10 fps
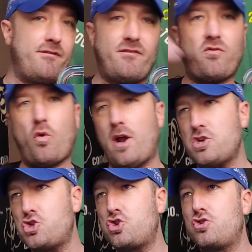
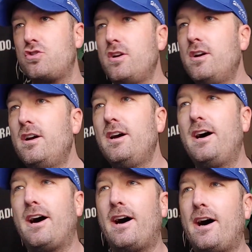Fresh.
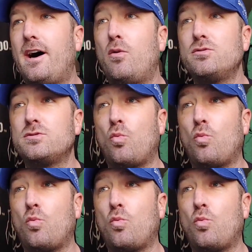Uh,